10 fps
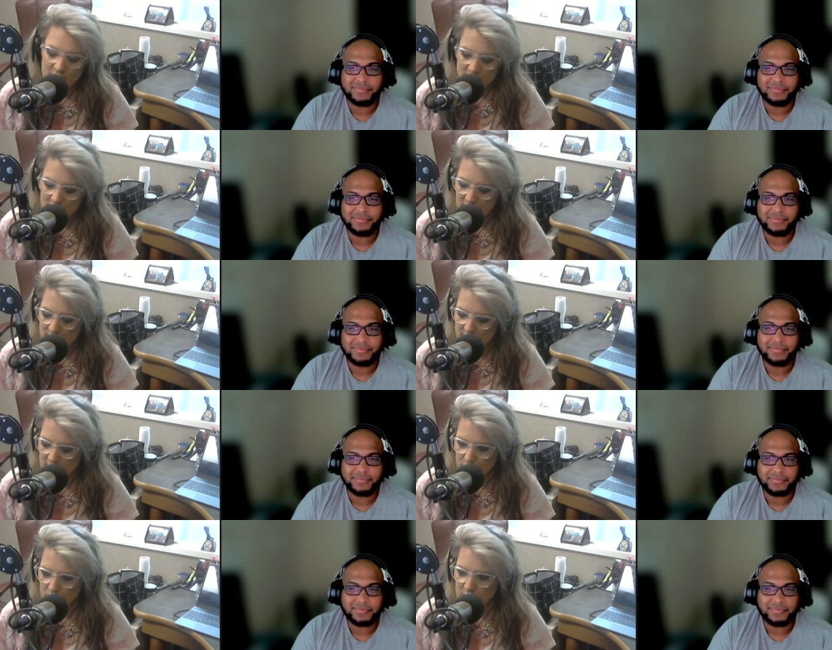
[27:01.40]
Speaker 1: It's it's
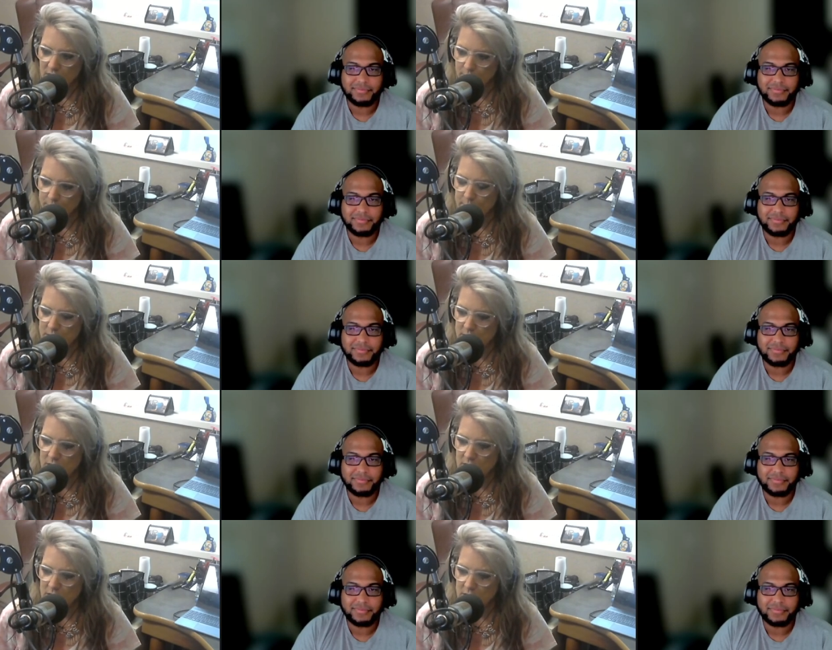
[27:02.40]
it's really helping
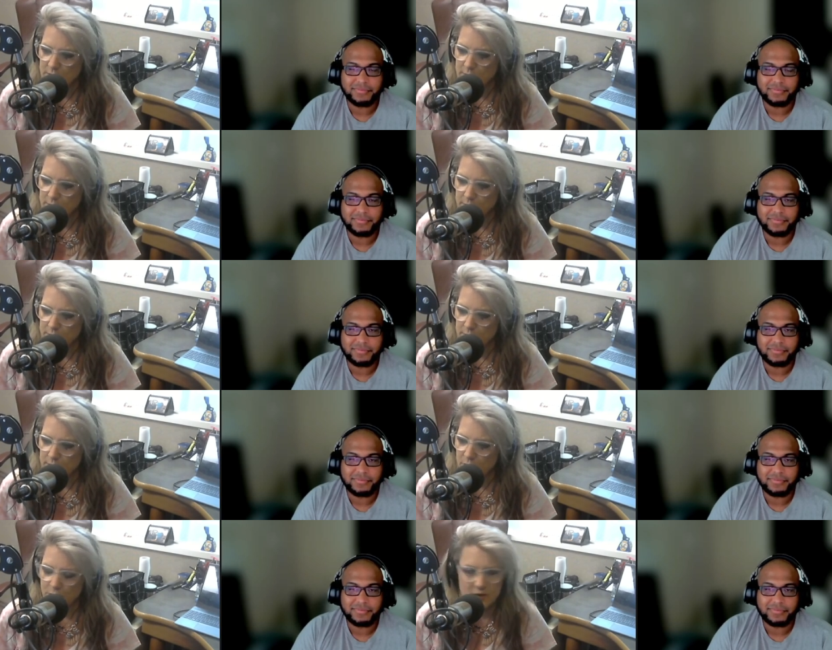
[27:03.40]
me, um,
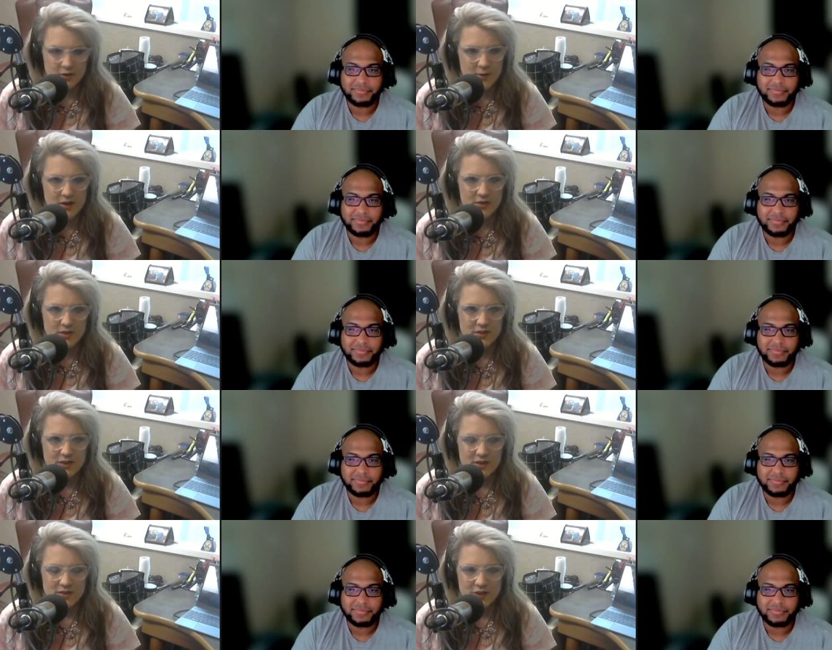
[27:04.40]
you know, come out of the
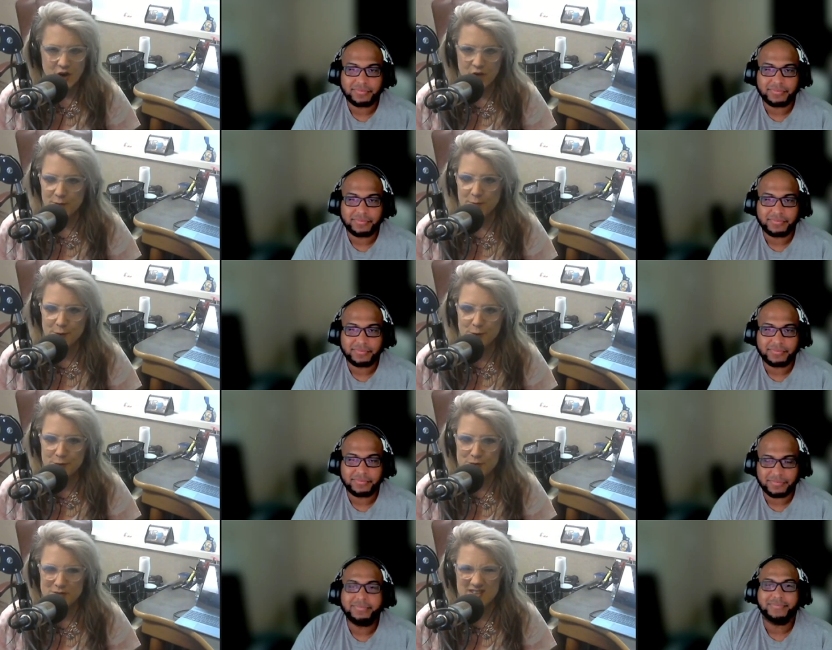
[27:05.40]
the COVID
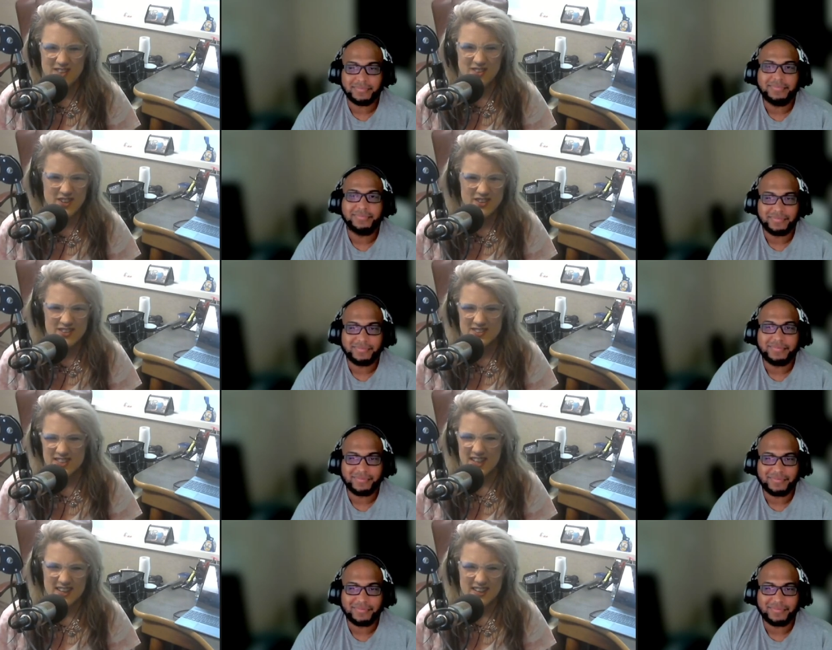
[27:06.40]
blues, you know, where you're just
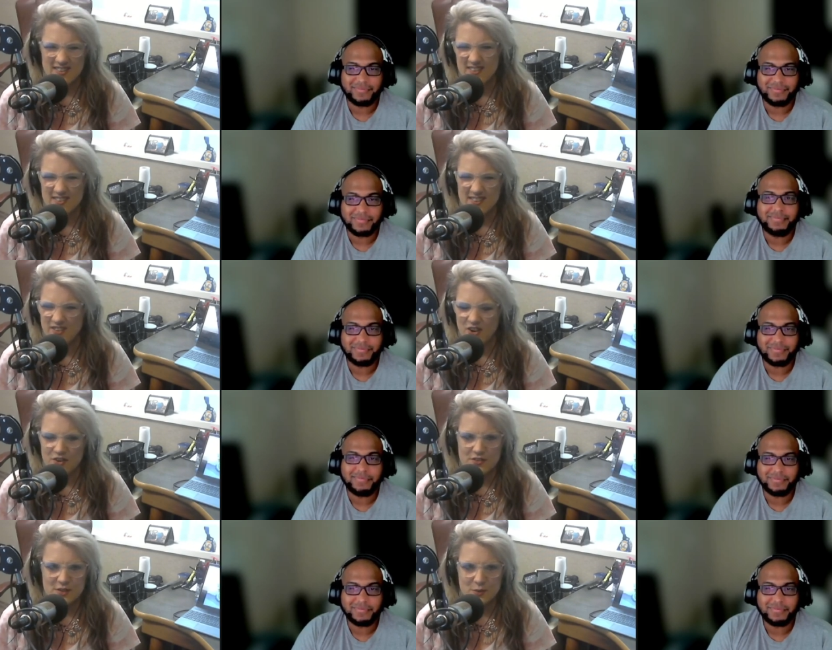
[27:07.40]
like, you're you're
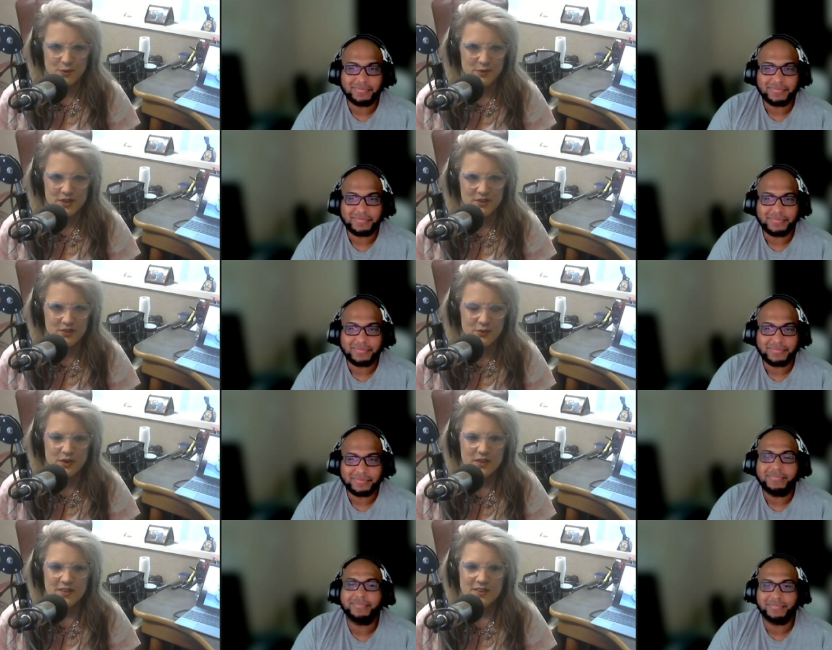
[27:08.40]
all just like, what are we going to do?
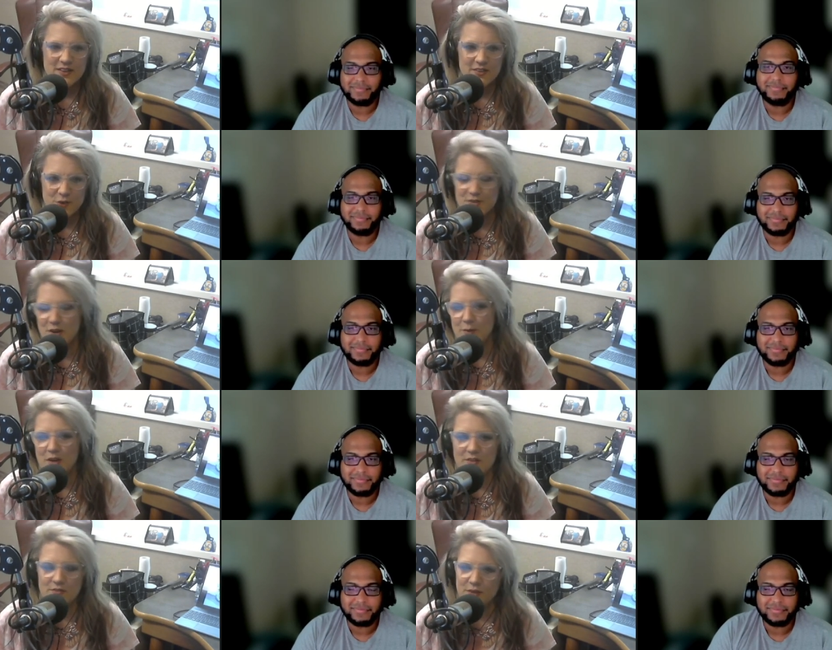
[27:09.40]
And of course, now we
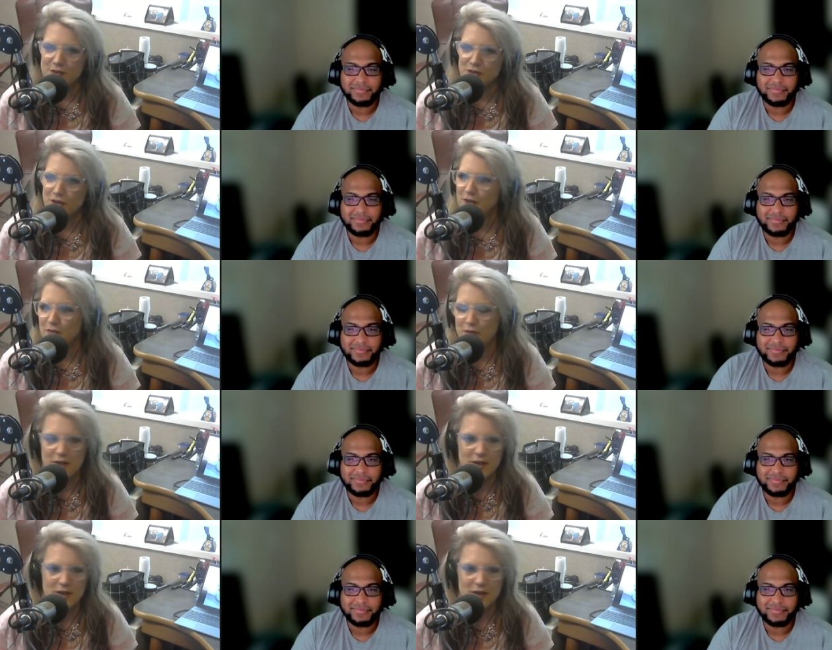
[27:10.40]
got inflation and everything